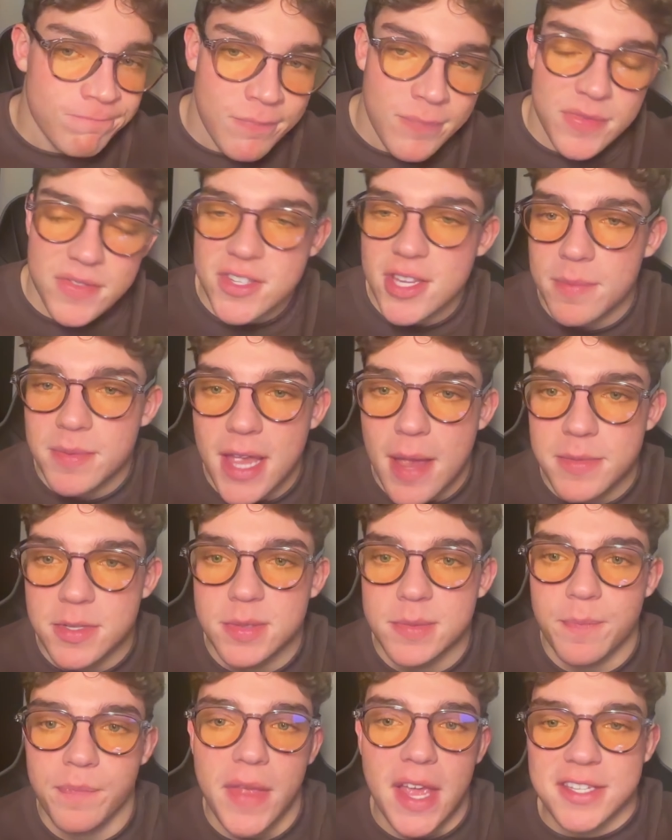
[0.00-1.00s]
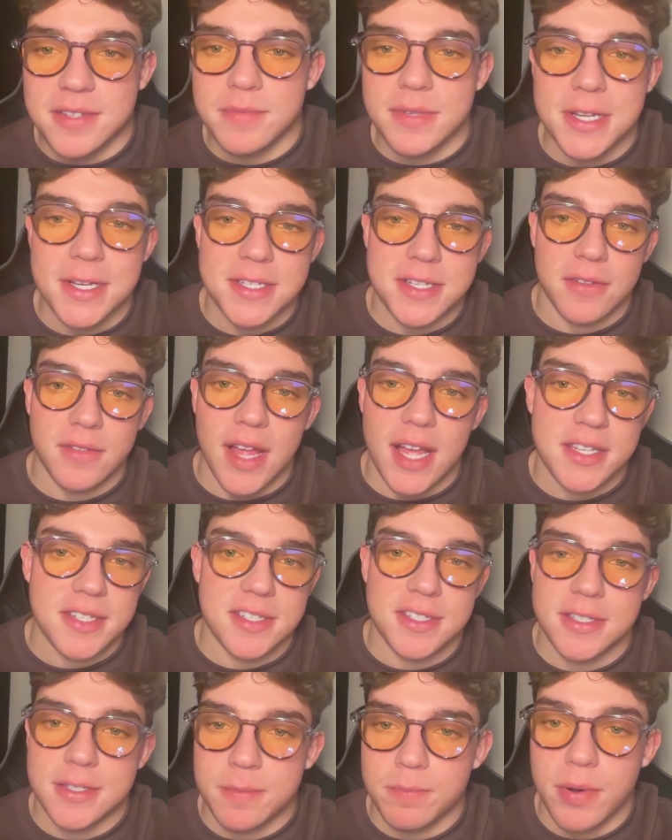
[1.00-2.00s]
sometimes SMTs are
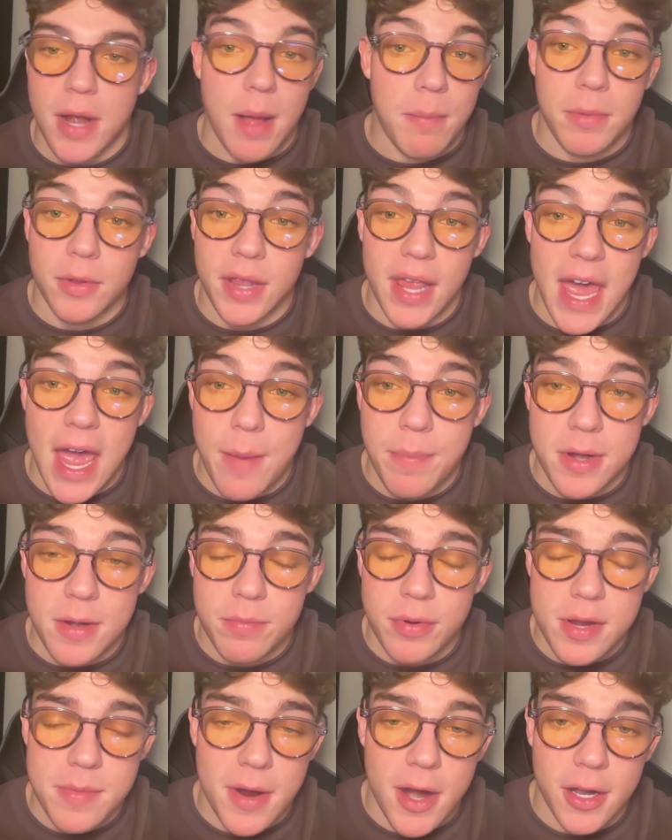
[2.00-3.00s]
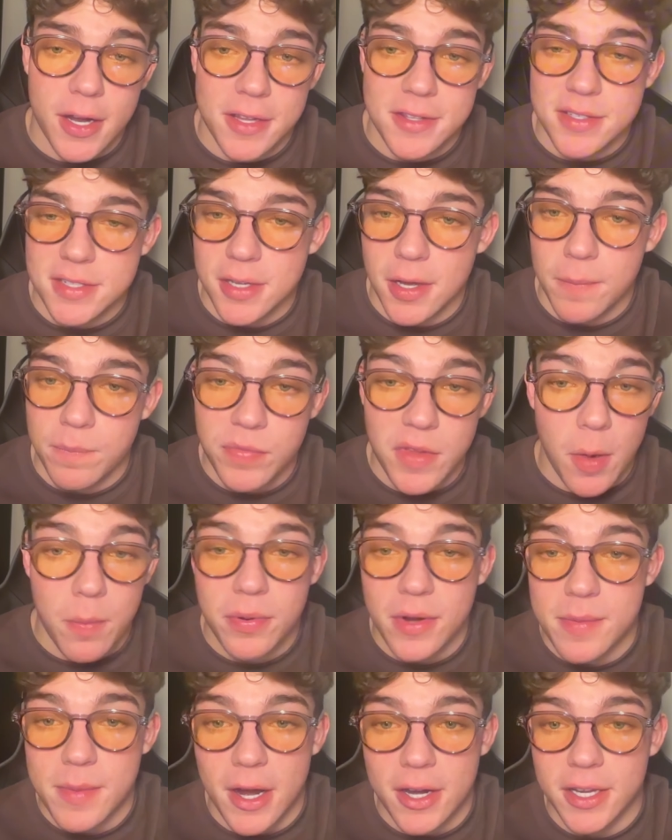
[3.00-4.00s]
less probable to happen in pre-market, so no
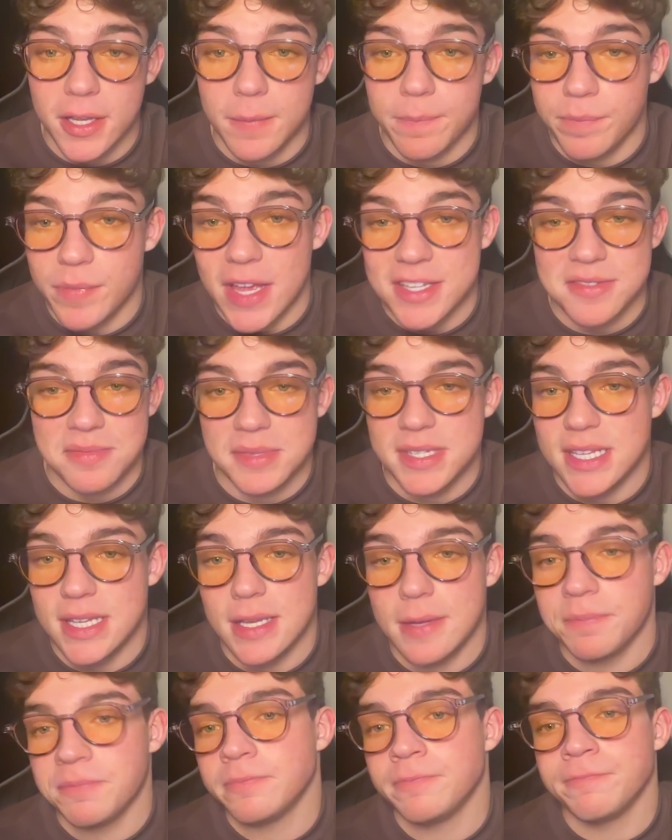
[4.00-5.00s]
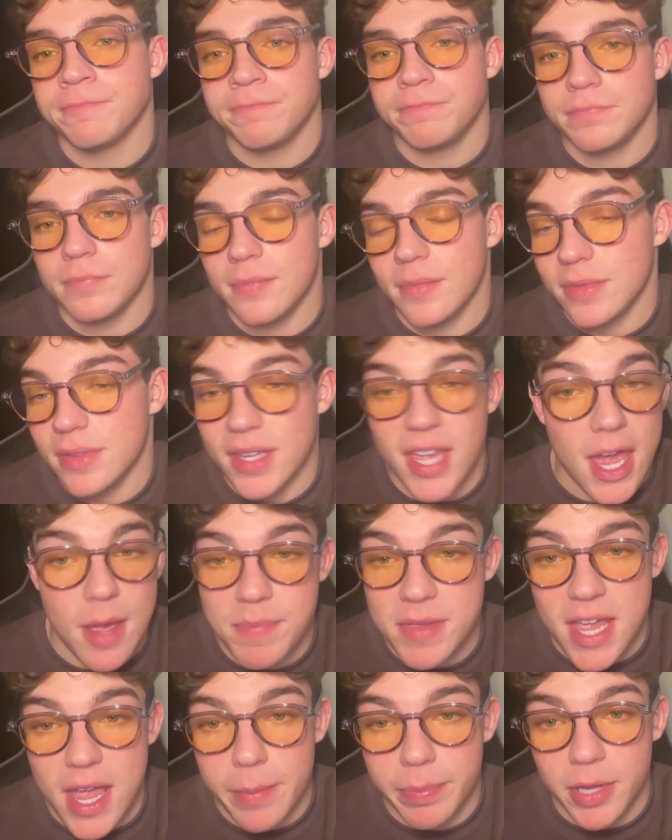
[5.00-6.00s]
pre-market. SMT can't
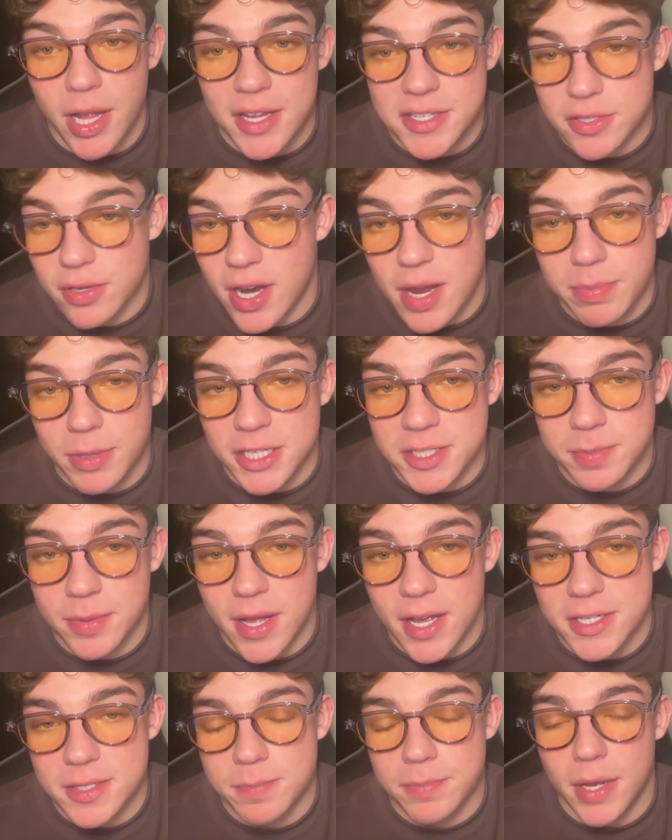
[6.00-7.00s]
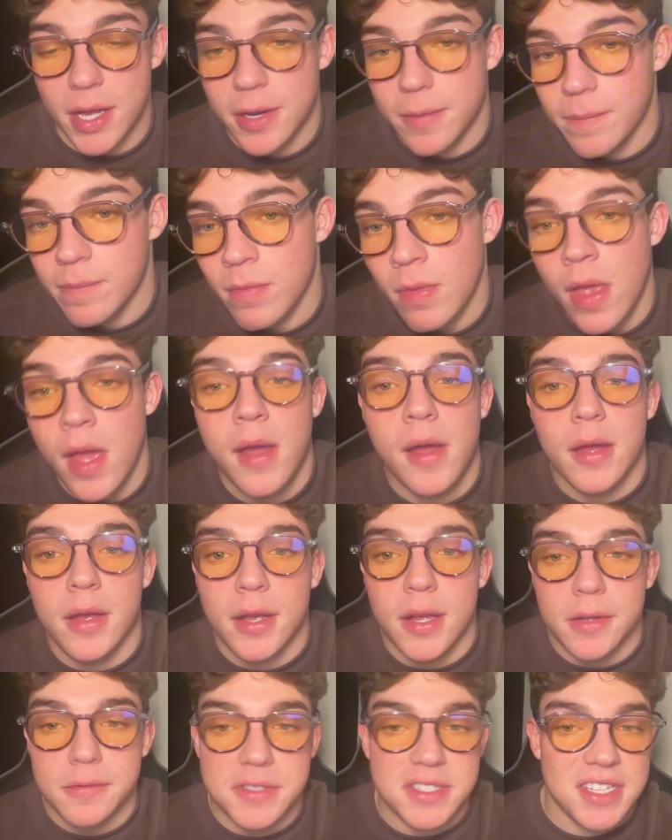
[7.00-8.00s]
be A+ or A++, but
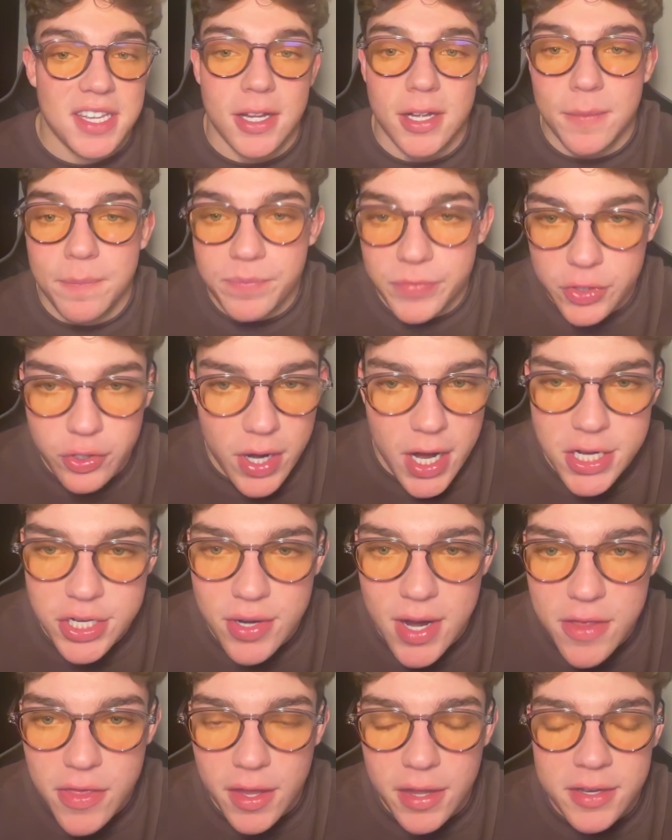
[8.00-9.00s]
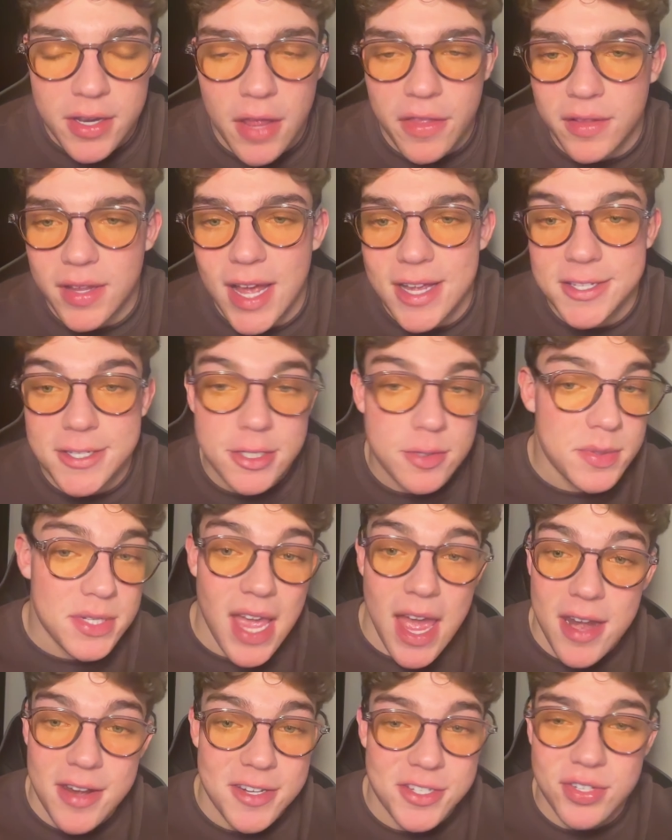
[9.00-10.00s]
still, great trade nonetheless. This was
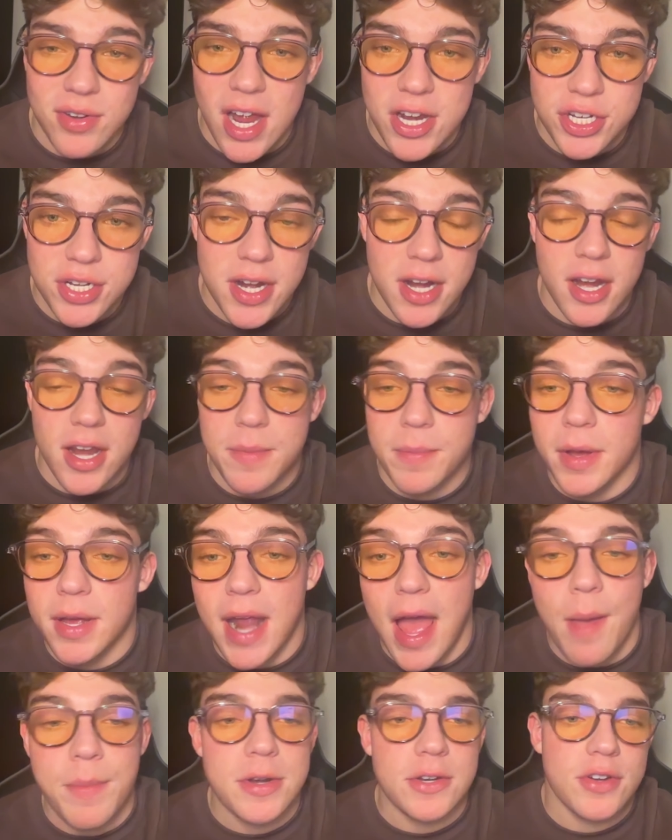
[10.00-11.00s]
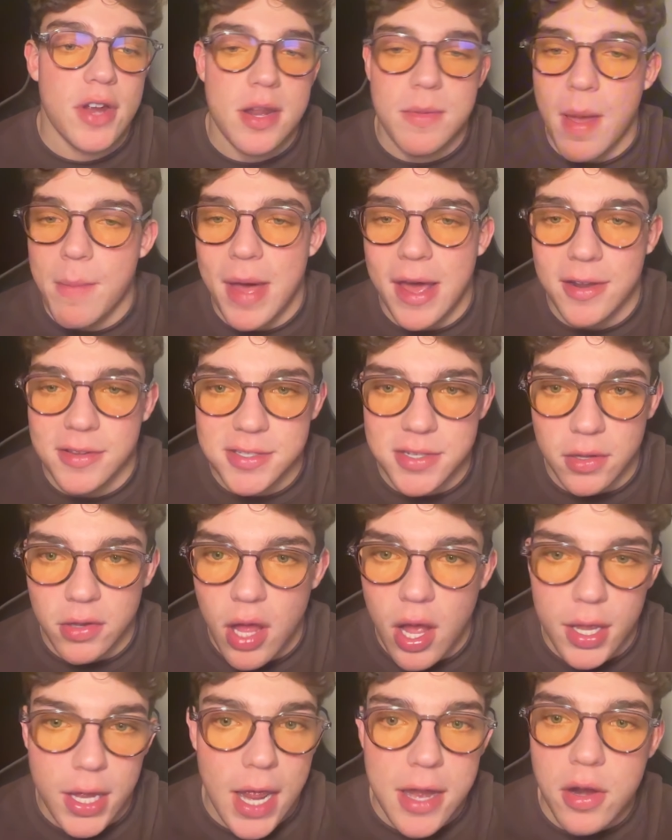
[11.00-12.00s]
kind of discretionary, but I've been trading my model so
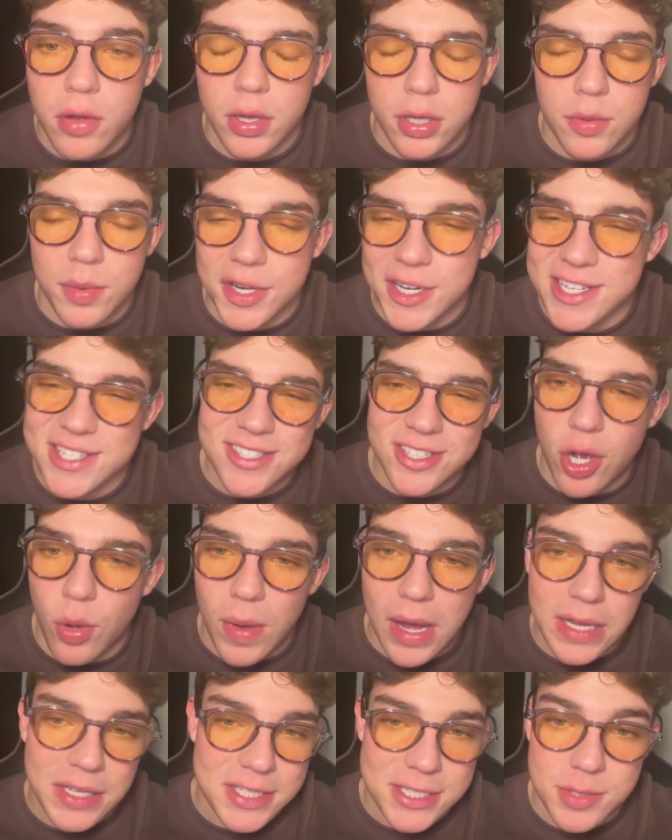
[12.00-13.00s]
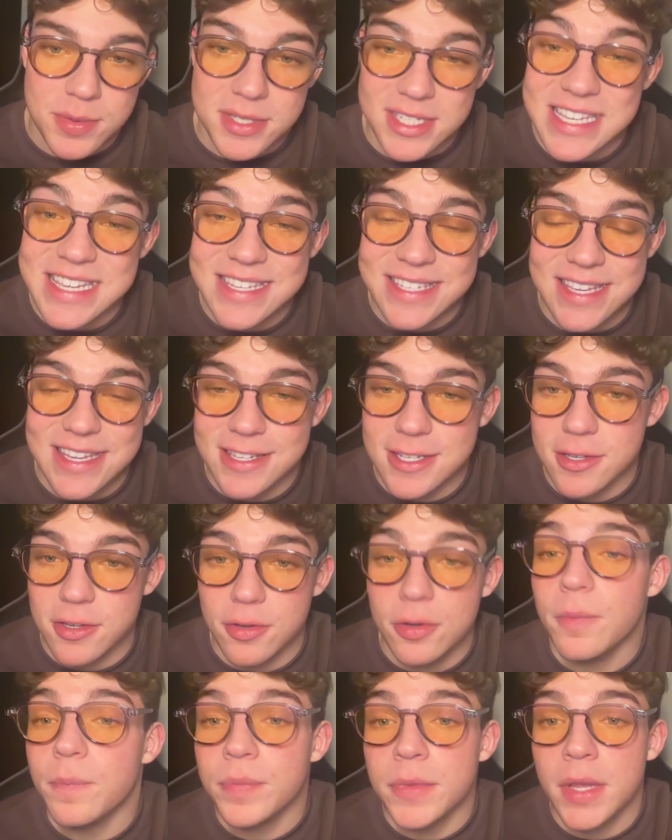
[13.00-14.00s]
long, and I know liquidity so well, this was easy
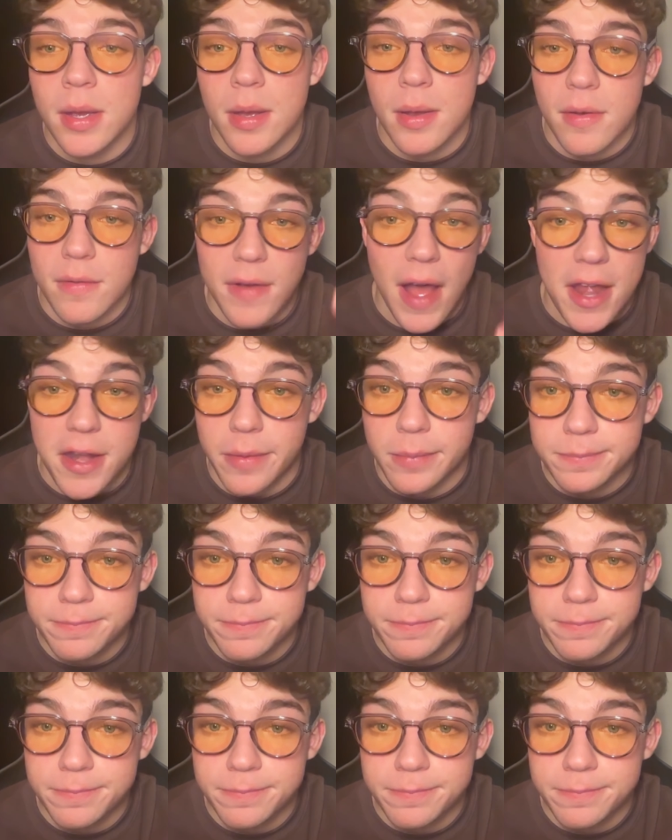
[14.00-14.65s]
to find.